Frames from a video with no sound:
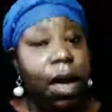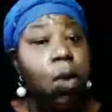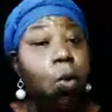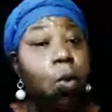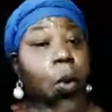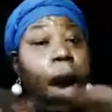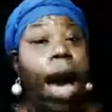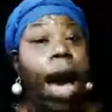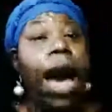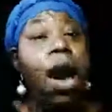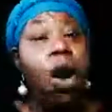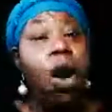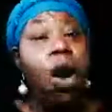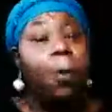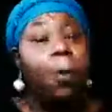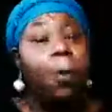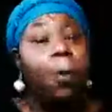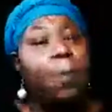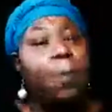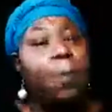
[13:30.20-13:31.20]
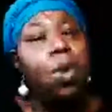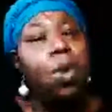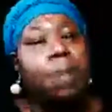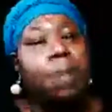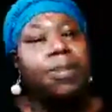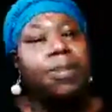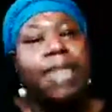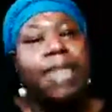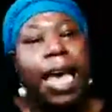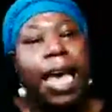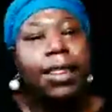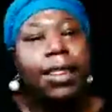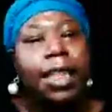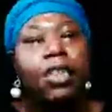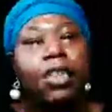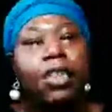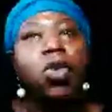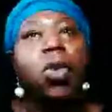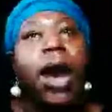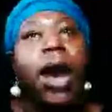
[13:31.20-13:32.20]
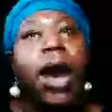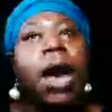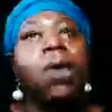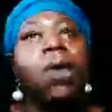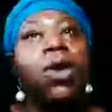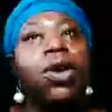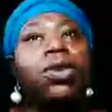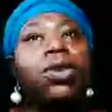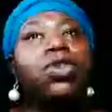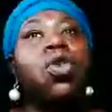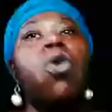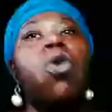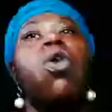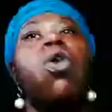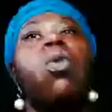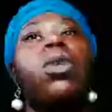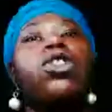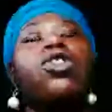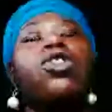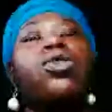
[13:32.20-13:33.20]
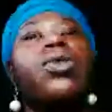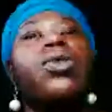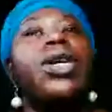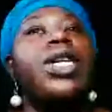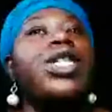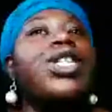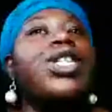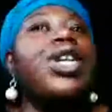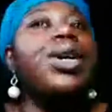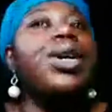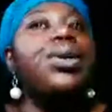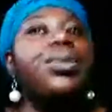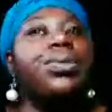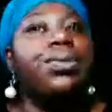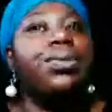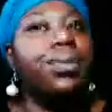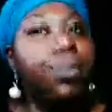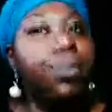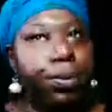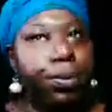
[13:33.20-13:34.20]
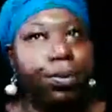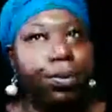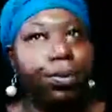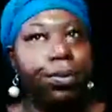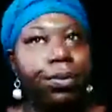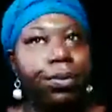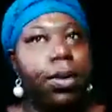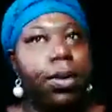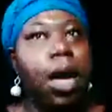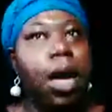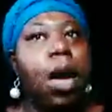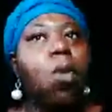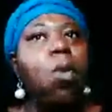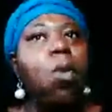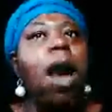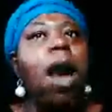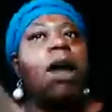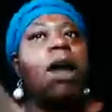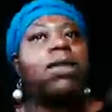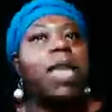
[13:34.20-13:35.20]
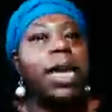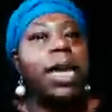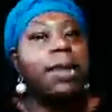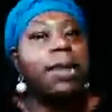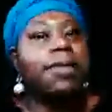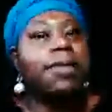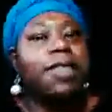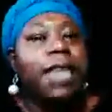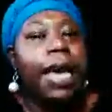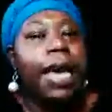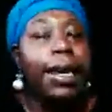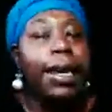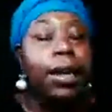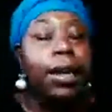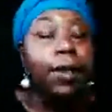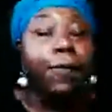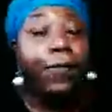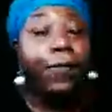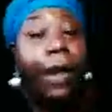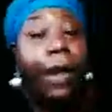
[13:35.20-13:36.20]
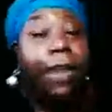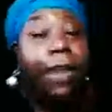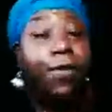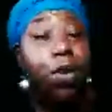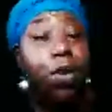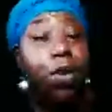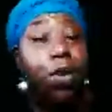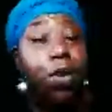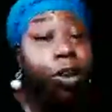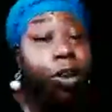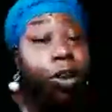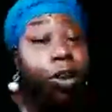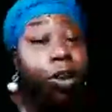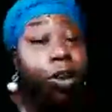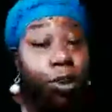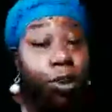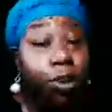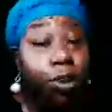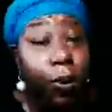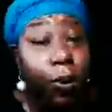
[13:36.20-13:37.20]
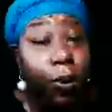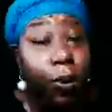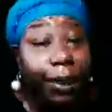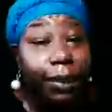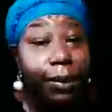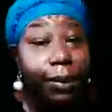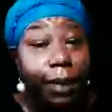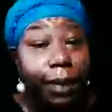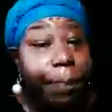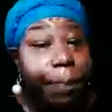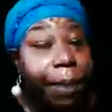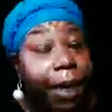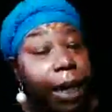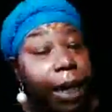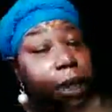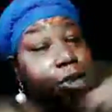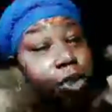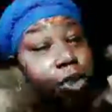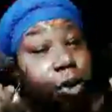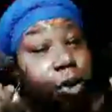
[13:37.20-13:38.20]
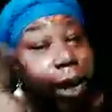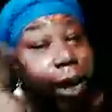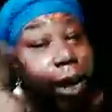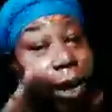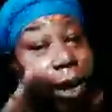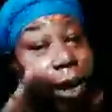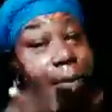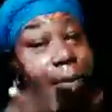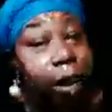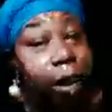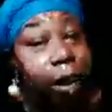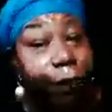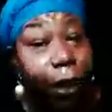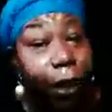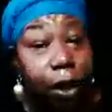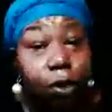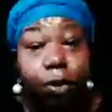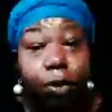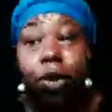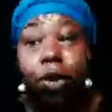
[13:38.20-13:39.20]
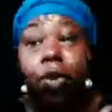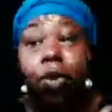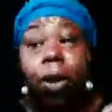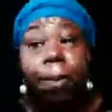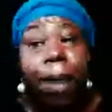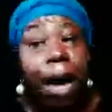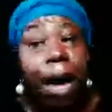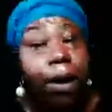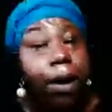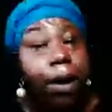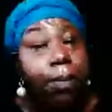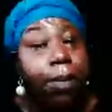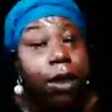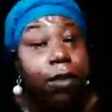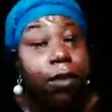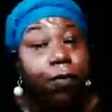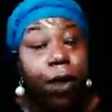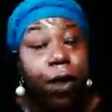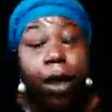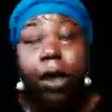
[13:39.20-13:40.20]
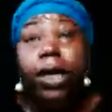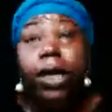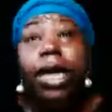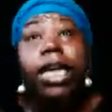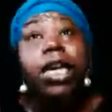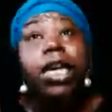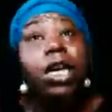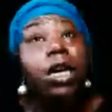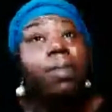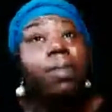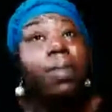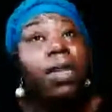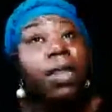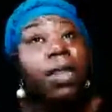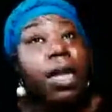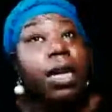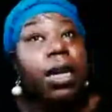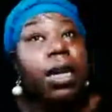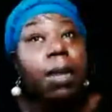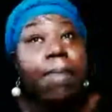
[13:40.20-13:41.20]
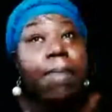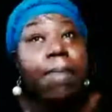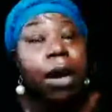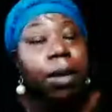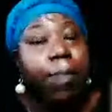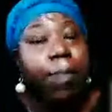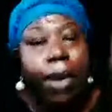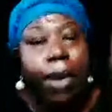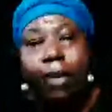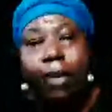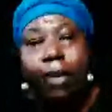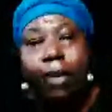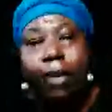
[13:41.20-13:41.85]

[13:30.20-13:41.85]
Why are people upset that you were out here doing what you can do? Why are they upset in the flavor in which you doing it? Because you a it motherfucker or you about it motherfucker, and they could be thinking about it because